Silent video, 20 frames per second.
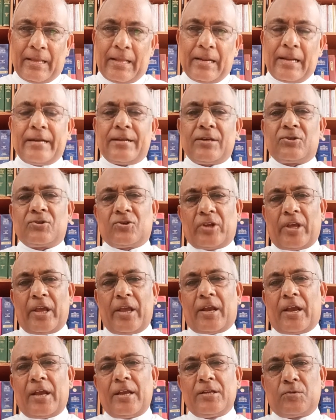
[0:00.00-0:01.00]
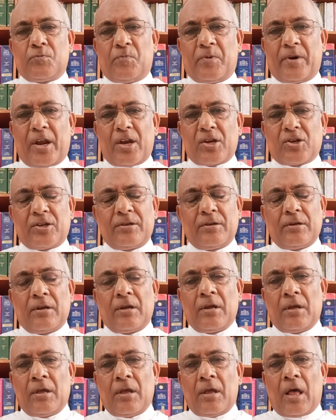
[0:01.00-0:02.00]
Let us take inspiration
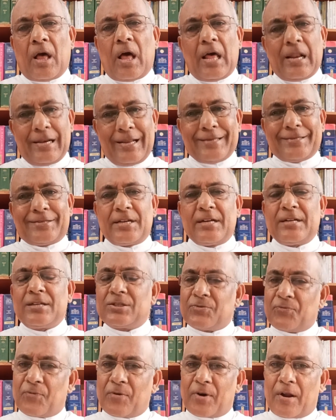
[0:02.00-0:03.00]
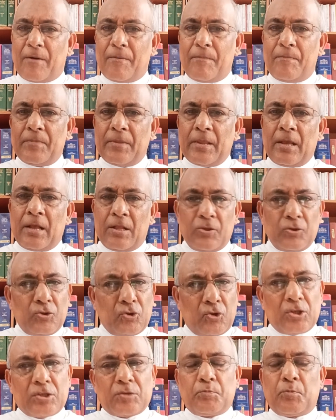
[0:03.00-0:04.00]
and lessons from
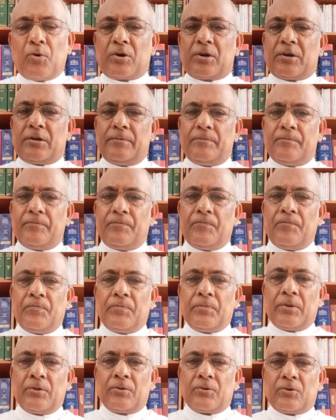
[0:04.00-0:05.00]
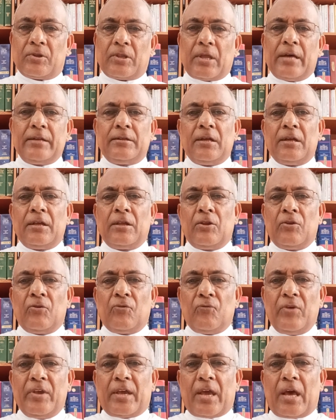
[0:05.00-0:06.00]
this book so that
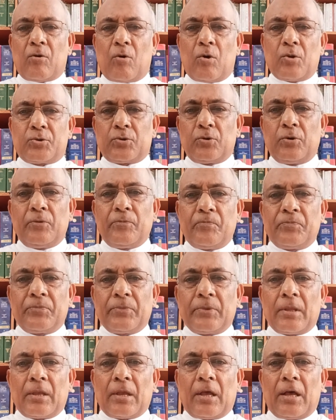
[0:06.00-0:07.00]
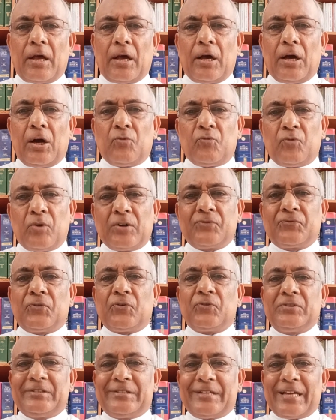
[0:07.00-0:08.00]
we can also work
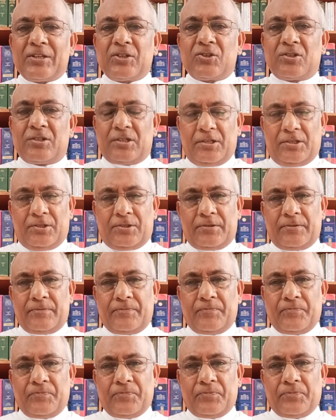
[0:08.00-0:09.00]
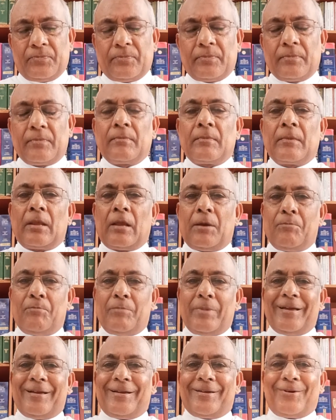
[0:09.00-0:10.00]
for justice.
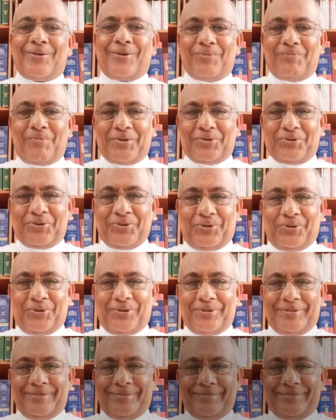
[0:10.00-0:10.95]
May God bless you all.